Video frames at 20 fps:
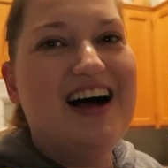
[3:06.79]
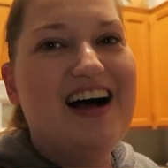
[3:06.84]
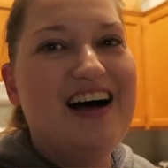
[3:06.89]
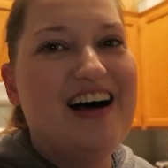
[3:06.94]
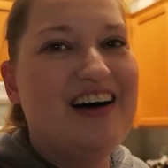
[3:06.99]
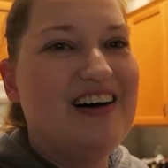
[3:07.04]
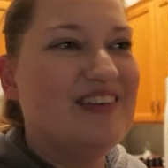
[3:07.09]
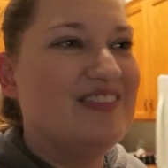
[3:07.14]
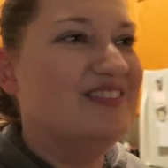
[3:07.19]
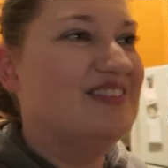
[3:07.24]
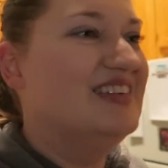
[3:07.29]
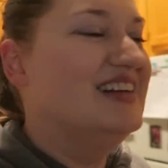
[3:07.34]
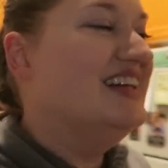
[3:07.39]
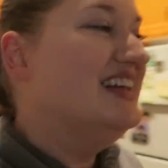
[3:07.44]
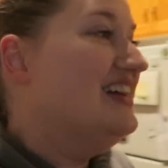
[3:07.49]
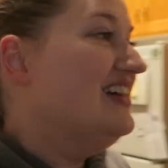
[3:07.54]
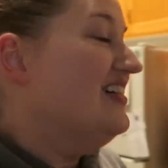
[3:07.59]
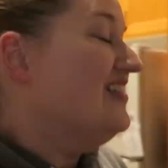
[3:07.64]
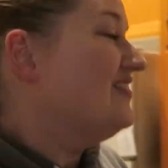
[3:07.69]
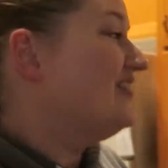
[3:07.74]
Um,
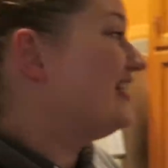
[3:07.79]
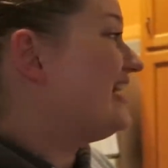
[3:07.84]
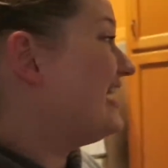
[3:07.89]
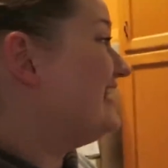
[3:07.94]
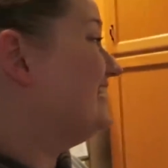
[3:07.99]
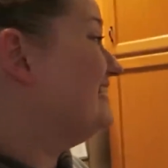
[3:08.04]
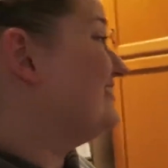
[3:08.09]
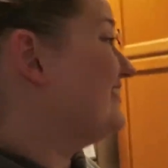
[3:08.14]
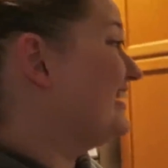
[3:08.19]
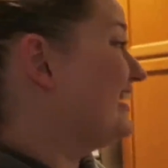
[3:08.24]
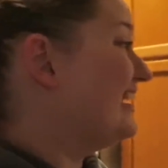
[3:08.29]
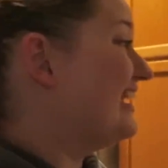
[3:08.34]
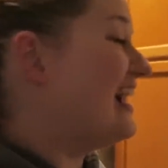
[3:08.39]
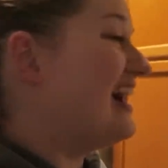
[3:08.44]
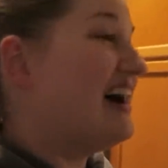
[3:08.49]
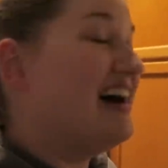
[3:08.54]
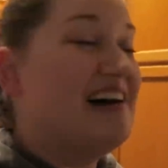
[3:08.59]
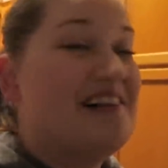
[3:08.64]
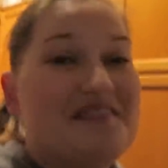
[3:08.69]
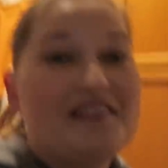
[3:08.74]
but
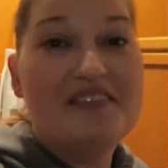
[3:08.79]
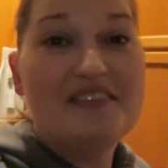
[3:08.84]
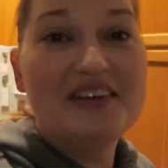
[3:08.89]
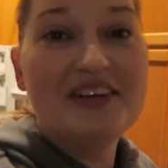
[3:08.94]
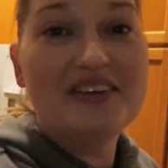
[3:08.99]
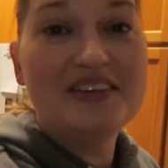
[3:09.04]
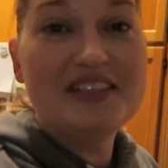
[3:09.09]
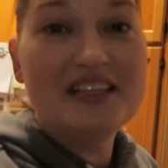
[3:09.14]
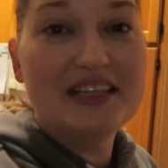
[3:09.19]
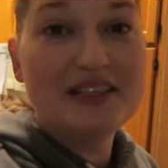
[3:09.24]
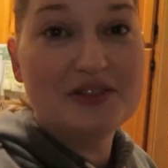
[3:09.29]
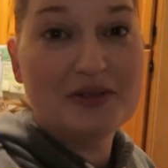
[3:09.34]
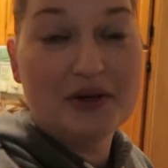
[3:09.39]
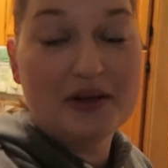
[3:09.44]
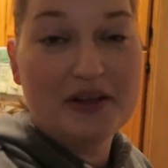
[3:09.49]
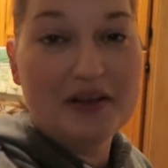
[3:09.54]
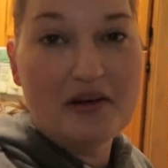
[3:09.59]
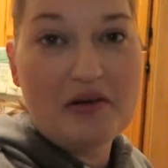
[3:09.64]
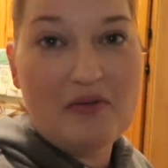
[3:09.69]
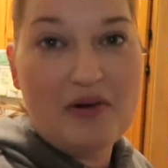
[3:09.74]
anyway, um, I'm gonna go take
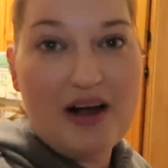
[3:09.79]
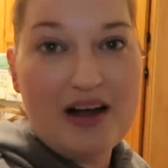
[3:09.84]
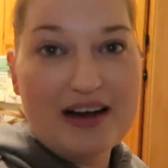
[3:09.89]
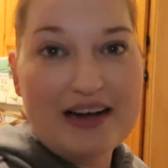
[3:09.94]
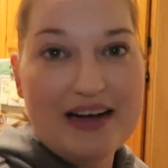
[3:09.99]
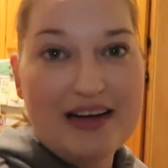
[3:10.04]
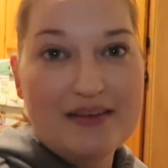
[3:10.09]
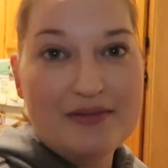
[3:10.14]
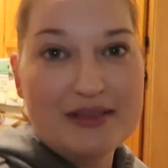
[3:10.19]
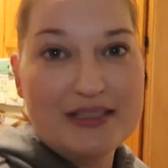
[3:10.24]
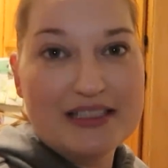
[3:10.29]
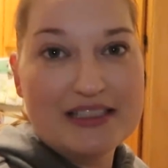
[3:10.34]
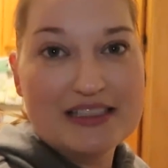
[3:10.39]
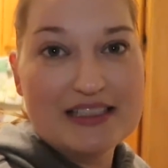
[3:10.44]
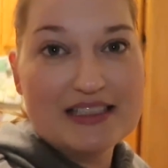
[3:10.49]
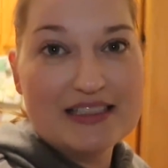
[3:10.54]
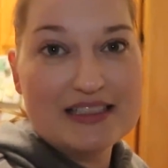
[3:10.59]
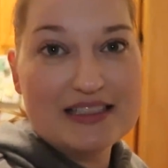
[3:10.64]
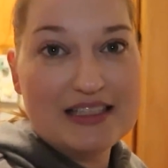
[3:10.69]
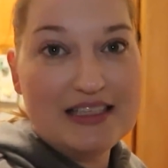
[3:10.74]
Doyle on a walk now
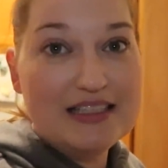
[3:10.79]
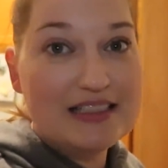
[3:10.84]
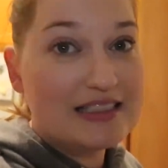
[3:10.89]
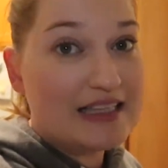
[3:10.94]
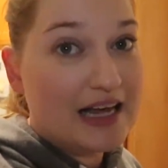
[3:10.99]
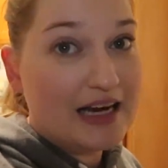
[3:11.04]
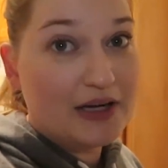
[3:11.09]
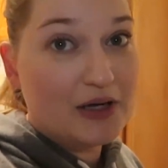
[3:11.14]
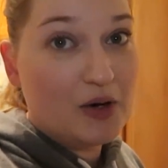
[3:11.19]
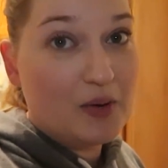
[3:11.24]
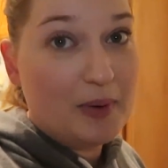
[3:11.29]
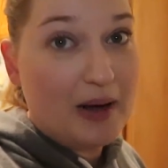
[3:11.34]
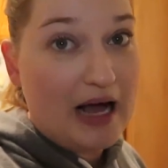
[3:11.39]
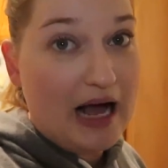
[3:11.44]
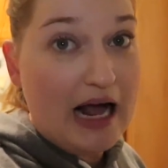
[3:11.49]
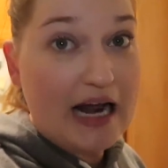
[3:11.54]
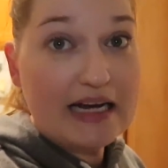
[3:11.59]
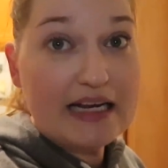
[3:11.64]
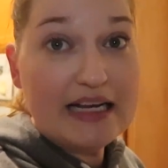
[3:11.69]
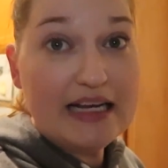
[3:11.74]
because he's gotta go
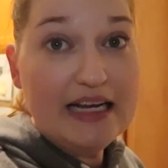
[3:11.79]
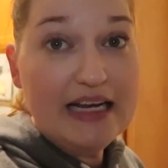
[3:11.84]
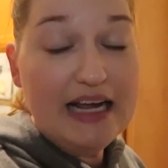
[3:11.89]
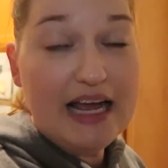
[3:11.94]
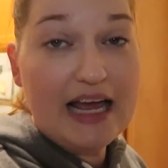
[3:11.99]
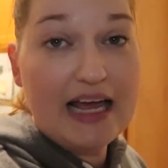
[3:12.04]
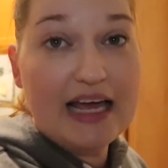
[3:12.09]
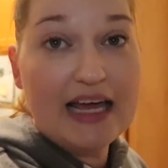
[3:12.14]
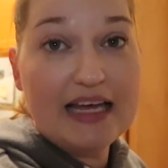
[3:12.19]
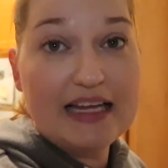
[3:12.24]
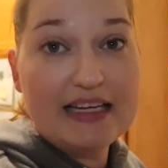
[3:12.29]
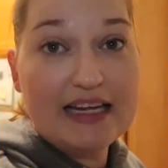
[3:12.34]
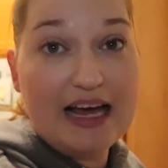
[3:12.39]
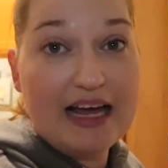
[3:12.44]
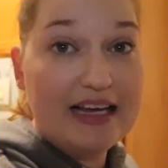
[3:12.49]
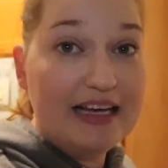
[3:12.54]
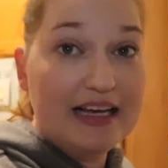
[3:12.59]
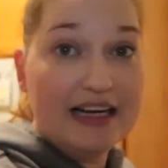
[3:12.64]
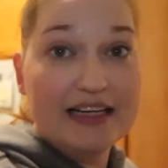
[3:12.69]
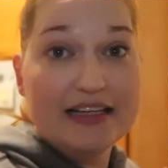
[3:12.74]
potty and
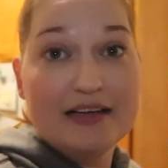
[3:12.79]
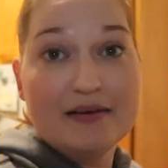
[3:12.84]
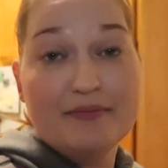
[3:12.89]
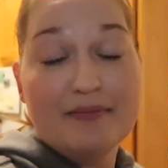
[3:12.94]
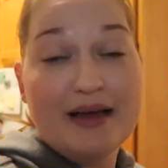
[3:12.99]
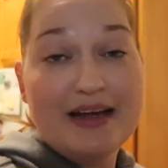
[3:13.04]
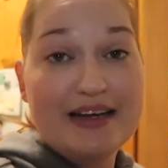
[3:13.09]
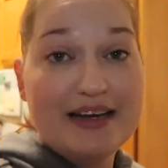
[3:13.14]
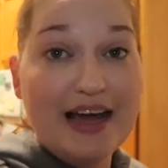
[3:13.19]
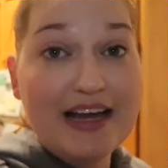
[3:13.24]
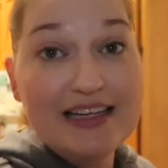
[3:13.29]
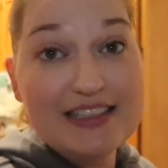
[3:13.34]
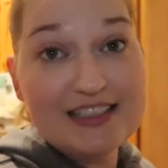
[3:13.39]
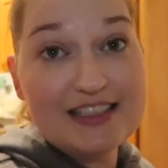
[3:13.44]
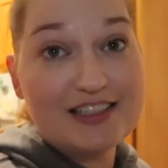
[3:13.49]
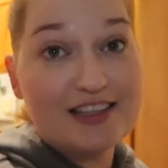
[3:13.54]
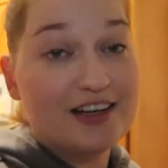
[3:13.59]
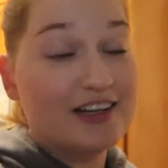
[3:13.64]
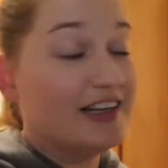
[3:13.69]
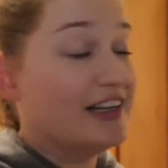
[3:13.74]
I gotta get my night
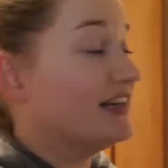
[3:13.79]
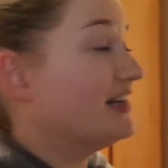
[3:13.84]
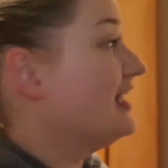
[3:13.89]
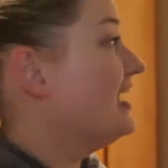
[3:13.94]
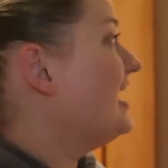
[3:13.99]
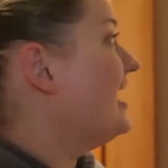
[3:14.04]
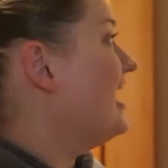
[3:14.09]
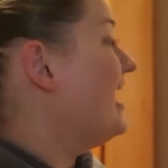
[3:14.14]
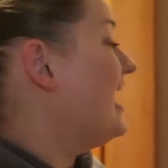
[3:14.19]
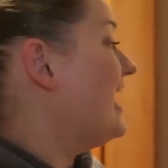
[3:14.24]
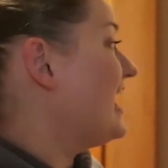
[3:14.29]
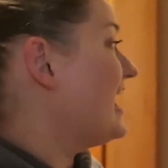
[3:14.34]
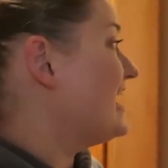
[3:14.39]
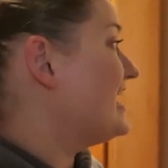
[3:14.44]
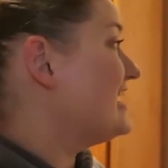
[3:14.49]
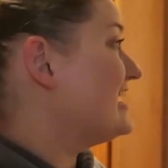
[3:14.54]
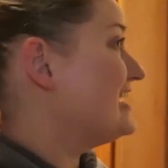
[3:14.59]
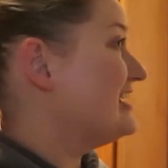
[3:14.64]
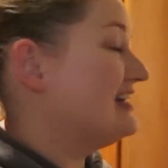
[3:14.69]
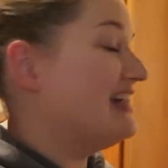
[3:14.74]
started
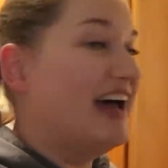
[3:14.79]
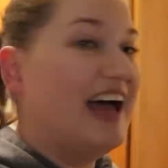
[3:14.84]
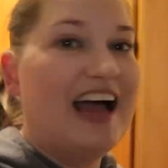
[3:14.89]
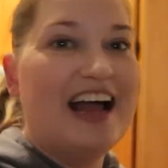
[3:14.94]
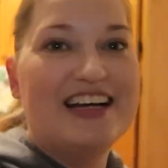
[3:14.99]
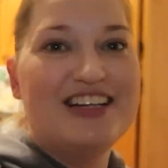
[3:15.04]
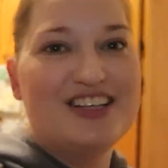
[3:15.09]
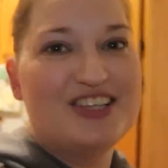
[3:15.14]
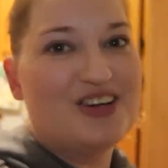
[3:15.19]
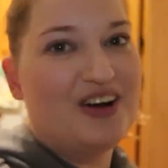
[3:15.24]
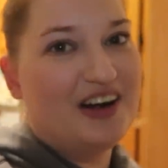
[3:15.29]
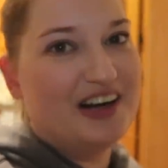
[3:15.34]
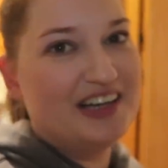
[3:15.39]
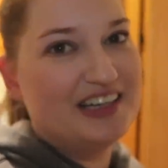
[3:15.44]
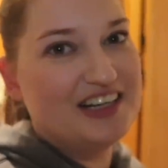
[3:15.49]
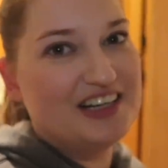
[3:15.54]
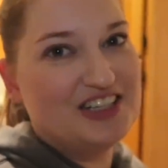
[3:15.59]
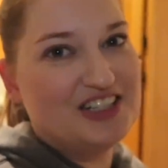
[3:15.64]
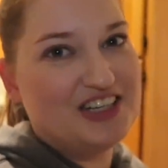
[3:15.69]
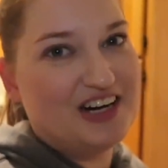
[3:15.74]
and I just
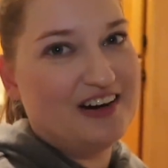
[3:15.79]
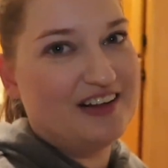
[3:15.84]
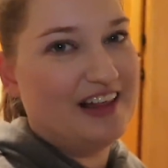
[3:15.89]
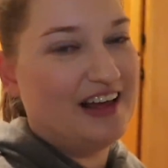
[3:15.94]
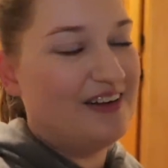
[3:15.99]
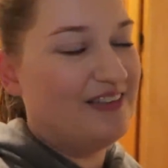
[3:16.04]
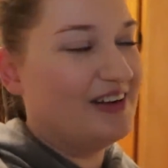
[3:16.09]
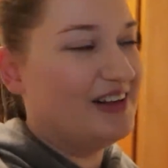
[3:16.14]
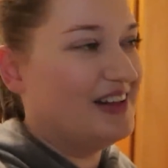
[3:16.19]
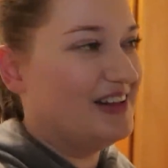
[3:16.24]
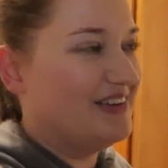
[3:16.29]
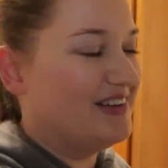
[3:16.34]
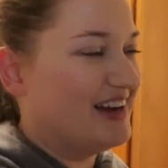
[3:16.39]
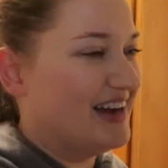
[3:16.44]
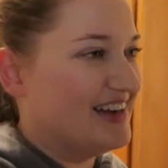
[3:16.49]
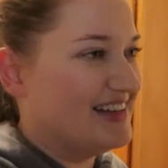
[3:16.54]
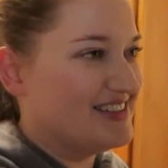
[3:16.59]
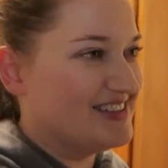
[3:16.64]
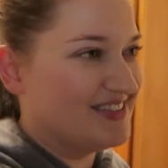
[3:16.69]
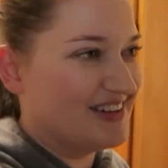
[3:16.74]
wanted to share that with you
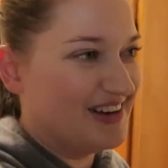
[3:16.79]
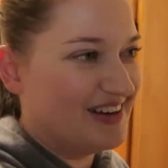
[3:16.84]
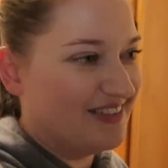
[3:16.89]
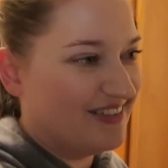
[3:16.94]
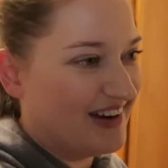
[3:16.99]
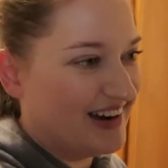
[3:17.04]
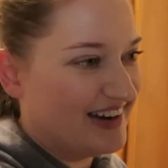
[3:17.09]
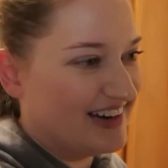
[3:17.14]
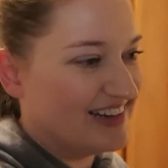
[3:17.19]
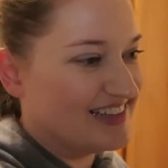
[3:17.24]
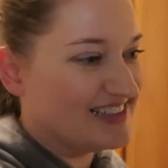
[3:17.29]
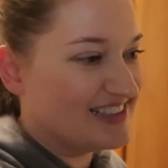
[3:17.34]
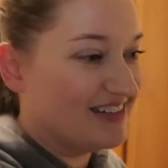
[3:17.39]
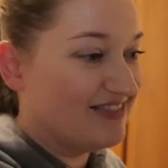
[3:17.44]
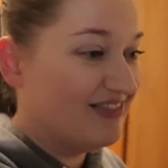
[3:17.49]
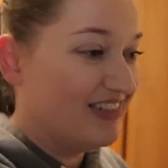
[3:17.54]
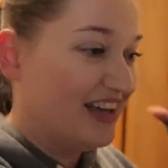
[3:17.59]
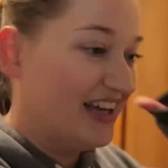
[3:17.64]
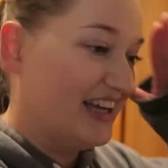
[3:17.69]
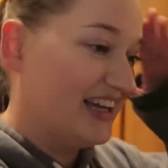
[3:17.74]
guys right away because
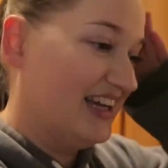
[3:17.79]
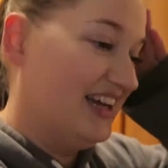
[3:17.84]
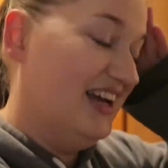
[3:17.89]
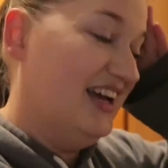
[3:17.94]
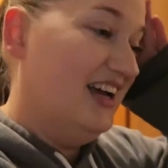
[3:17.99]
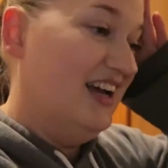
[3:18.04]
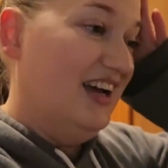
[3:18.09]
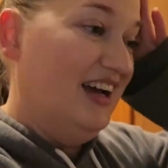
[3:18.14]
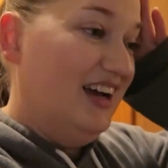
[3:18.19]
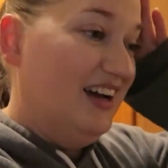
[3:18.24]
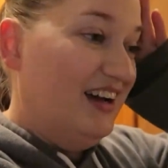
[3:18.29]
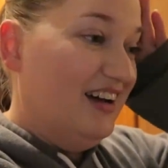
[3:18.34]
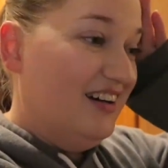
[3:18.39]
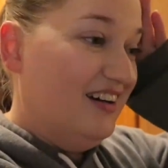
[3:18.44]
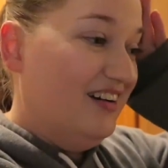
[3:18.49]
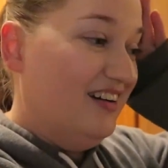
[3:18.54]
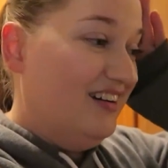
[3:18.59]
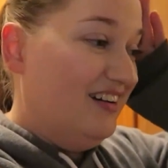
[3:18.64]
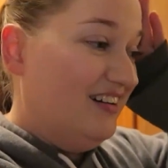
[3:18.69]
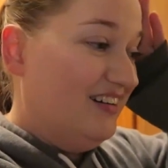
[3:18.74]
I'm like,
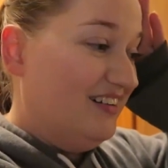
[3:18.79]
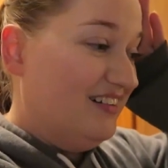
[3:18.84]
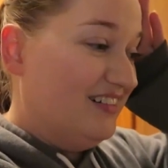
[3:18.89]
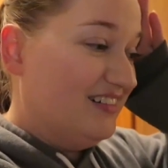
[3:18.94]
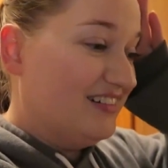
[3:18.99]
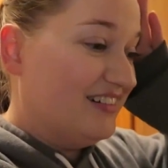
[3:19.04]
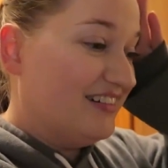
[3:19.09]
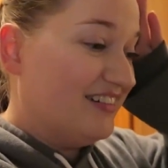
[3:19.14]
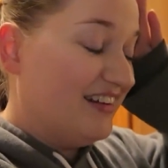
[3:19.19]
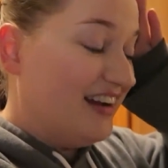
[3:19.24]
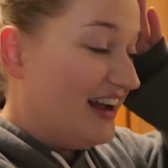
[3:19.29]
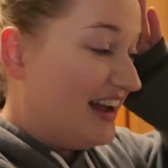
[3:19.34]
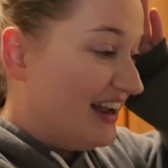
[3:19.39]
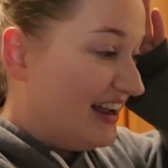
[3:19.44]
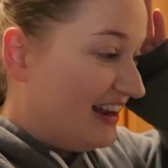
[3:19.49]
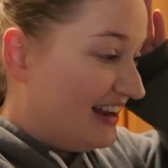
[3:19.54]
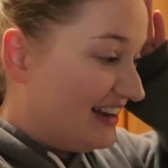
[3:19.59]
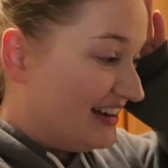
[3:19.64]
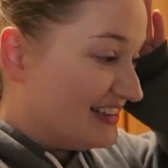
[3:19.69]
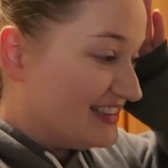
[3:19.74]
oh,
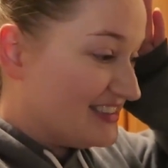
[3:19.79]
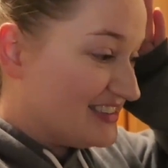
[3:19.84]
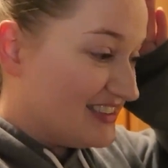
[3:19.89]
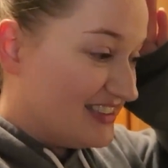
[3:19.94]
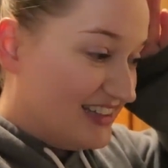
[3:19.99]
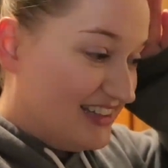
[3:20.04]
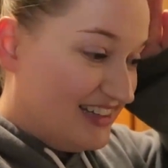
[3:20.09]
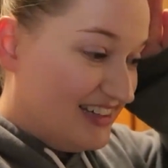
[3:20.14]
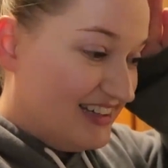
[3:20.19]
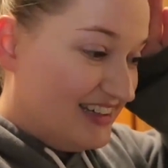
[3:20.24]
great.